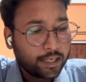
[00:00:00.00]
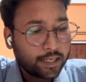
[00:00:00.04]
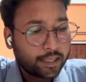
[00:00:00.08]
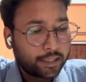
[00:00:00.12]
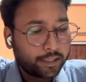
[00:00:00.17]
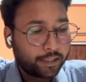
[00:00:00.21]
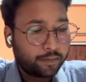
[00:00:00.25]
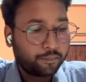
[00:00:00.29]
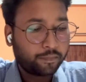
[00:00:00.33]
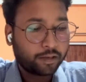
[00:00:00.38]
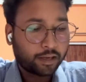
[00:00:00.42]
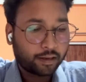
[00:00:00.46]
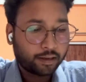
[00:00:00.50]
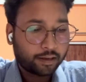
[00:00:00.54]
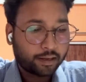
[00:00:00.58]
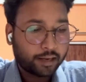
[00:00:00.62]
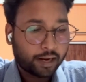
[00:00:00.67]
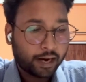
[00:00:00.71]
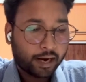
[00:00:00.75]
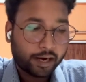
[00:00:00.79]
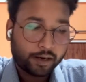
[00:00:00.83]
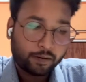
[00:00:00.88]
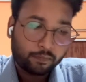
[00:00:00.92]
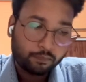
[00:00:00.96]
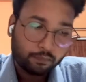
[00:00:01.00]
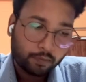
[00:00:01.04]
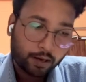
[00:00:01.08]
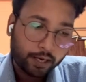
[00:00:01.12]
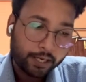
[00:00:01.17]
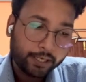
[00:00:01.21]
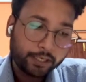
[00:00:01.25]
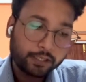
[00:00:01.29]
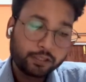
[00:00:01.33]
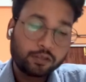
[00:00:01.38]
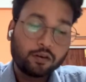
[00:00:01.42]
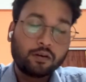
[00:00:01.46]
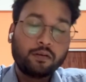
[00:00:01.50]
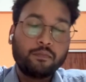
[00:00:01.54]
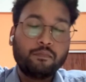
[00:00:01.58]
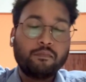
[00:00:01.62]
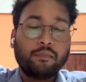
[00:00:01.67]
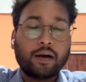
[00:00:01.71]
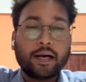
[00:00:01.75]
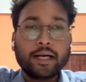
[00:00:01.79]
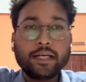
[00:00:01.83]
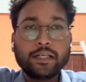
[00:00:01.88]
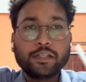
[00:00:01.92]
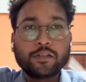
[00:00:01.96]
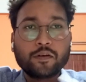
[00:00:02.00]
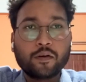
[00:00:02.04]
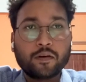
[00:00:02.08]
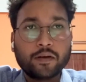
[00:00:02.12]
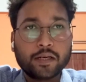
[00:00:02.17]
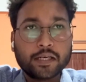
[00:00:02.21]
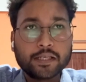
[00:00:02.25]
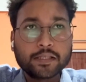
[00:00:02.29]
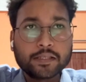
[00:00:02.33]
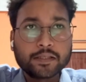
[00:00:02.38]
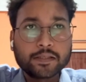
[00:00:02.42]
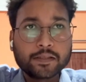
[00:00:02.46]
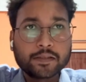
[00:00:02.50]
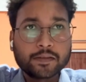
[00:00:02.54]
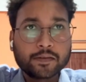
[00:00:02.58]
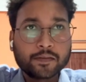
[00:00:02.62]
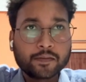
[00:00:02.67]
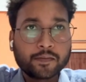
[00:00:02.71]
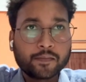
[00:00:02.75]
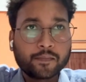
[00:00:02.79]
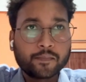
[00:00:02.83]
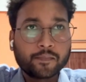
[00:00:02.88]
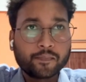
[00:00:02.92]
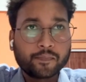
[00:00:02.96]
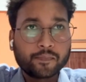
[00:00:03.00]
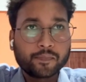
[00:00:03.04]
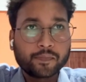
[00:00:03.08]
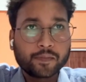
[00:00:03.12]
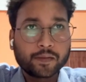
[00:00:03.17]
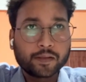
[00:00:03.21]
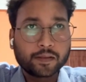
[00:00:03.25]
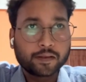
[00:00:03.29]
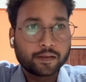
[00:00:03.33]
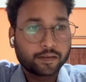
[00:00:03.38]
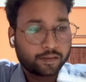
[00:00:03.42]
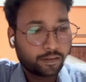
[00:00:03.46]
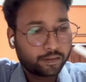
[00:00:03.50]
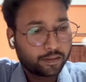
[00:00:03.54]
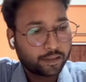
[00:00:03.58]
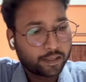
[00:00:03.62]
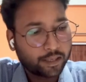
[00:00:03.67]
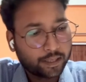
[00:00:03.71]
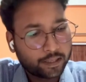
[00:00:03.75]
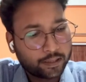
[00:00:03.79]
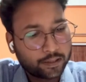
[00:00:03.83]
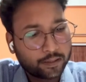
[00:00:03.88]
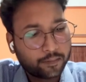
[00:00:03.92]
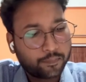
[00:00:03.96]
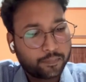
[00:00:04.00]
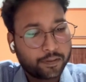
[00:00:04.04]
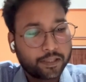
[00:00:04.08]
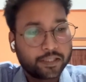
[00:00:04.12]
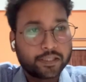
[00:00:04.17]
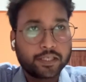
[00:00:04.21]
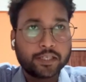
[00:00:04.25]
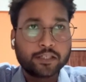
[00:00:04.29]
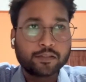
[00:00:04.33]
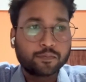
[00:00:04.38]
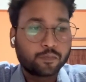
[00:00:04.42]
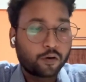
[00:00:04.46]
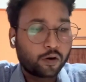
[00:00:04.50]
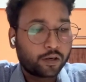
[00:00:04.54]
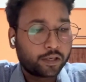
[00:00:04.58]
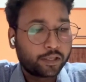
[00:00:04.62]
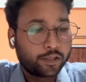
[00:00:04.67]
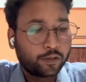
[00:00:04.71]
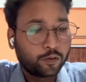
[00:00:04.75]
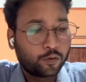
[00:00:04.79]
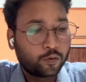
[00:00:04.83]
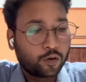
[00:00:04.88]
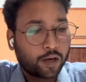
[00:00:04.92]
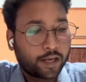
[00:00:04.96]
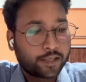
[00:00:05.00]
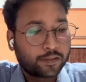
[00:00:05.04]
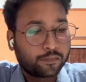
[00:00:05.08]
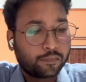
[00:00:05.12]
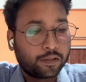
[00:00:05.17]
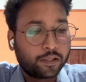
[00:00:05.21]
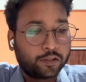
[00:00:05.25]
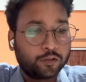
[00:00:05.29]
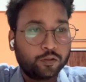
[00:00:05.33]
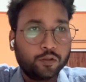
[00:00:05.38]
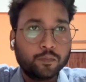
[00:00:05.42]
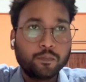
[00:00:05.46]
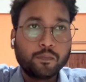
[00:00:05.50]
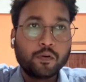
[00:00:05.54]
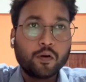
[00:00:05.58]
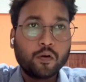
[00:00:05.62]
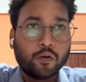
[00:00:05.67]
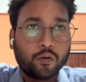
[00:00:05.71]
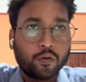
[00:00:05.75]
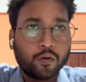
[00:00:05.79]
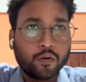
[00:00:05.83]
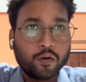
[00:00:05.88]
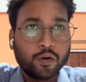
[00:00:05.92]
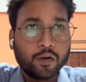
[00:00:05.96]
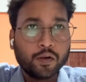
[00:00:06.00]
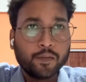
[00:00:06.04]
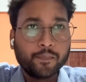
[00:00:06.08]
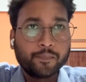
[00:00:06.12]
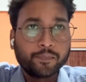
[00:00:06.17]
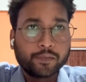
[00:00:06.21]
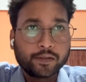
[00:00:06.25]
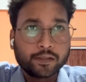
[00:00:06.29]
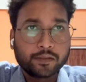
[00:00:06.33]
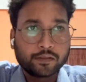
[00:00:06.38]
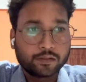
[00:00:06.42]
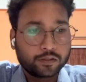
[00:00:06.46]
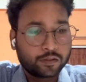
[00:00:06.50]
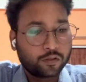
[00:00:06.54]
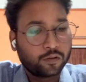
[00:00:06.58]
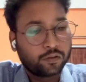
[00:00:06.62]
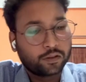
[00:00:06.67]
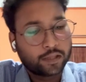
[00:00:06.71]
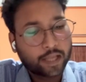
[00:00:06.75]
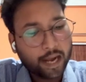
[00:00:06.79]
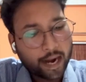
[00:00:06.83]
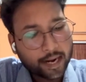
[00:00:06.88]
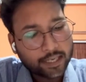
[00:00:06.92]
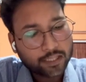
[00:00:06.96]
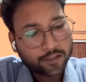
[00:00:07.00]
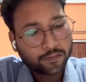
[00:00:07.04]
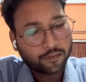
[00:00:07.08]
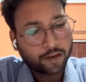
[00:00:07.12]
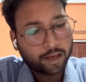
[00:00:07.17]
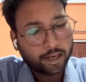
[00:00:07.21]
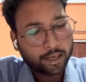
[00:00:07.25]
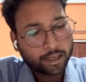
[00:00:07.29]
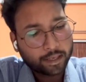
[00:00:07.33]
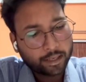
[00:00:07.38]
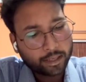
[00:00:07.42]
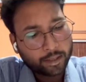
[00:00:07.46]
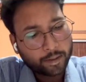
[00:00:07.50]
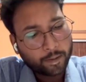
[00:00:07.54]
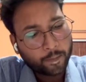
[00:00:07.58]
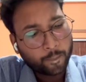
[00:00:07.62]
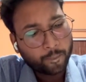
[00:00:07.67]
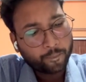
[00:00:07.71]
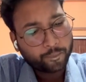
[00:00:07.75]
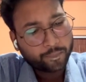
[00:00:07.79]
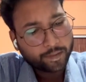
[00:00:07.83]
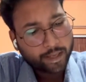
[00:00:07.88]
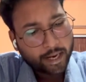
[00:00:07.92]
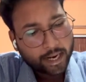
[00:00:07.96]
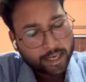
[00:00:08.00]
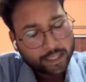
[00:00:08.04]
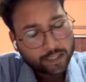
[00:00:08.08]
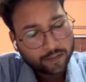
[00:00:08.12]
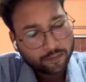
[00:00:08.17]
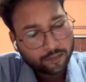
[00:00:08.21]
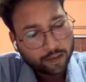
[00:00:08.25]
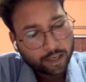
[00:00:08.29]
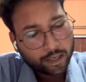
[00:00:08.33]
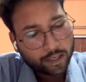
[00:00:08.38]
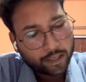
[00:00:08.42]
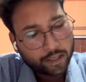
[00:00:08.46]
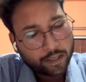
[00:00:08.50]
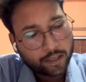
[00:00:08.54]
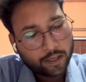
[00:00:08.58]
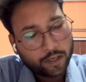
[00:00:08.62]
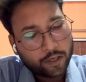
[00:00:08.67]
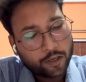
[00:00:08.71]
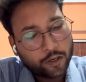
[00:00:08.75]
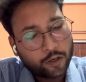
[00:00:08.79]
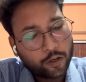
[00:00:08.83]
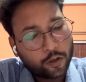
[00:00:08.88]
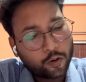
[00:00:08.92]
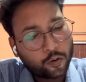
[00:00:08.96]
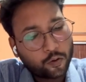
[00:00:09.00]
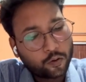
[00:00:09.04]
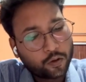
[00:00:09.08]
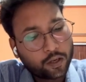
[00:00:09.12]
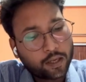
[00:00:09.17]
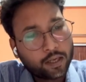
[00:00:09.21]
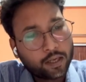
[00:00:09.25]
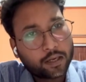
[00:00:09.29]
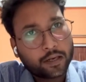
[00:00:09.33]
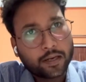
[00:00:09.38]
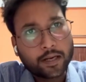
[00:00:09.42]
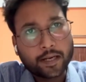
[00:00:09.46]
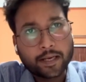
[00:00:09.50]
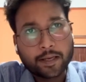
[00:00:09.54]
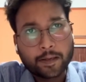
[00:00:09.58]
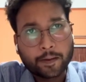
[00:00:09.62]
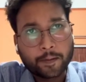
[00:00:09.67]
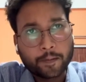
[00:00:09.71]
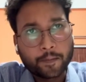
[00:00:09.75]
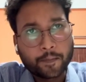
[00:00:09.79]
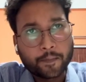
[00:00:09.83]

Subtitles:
anemia and mild jaundice in the patient's body who has blood group O. So that's why donor A